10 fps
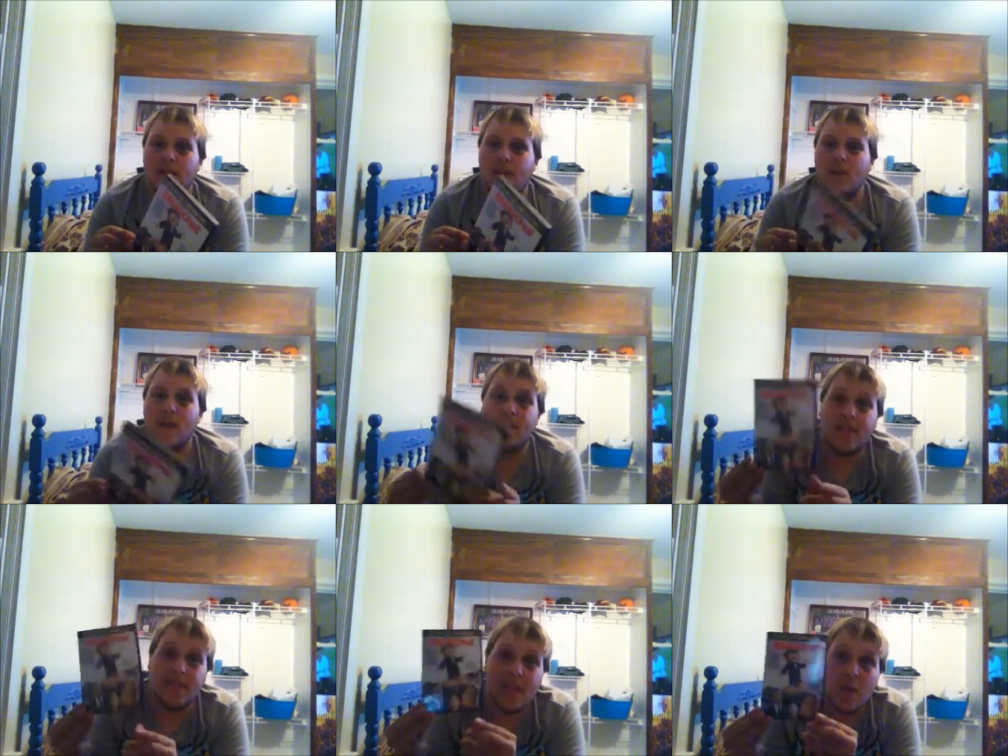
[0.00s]
there is a
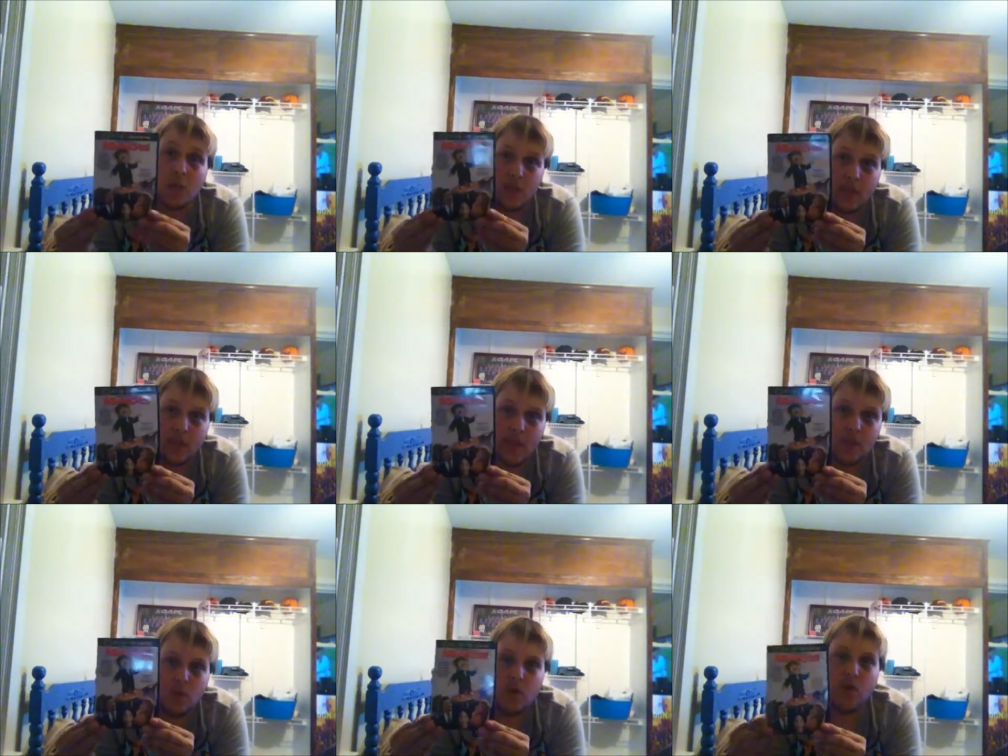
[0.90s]
sequel to
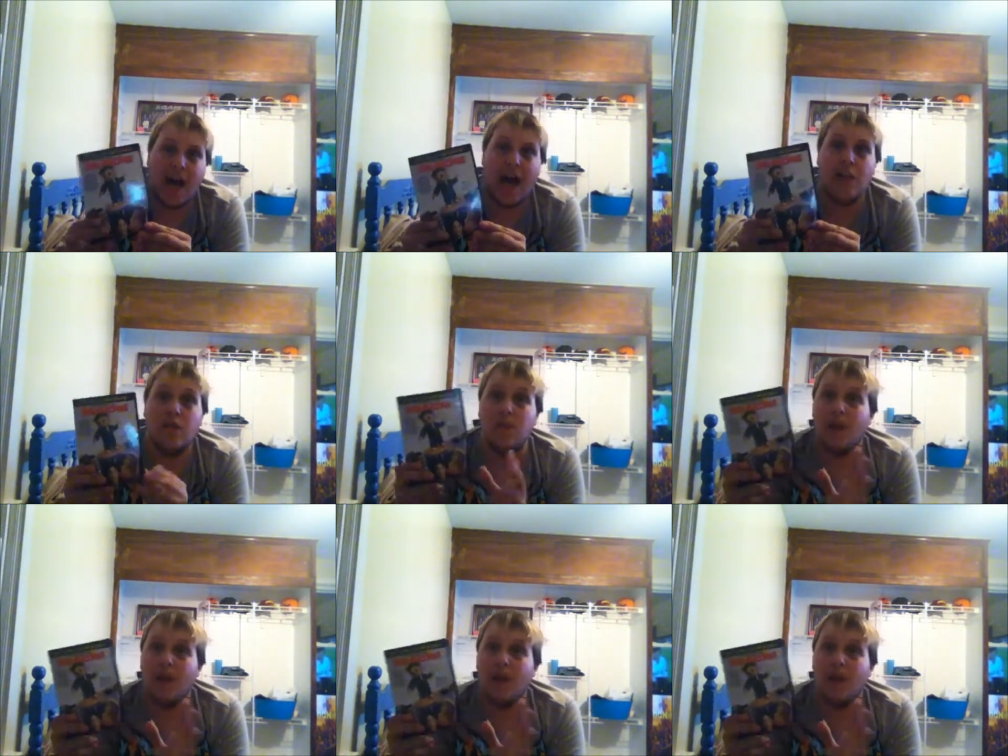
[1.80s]
this, which I do